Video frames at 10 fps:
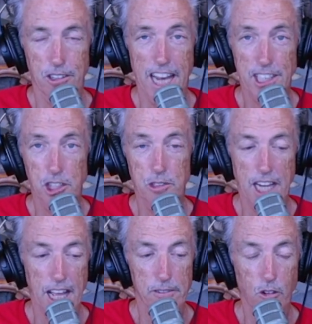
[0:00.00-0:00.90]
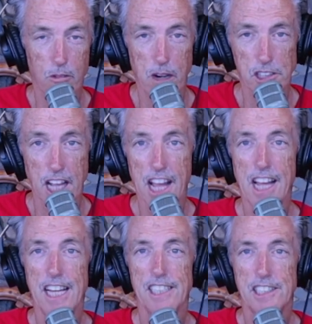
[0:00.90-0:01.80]
For the next three and a half, four months,
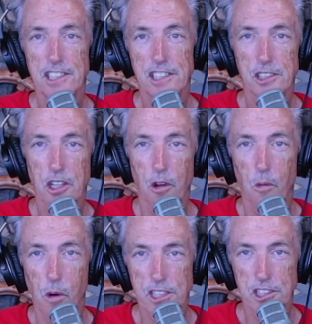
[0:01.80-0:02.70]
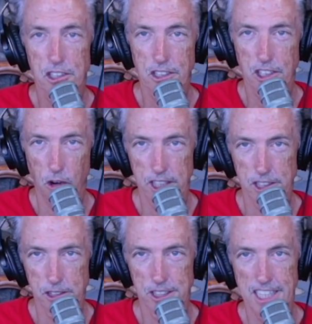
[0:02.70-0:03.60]
this is what you're going
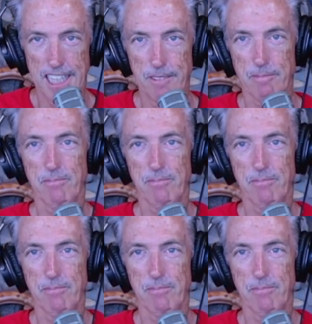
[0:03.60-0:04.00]
to see.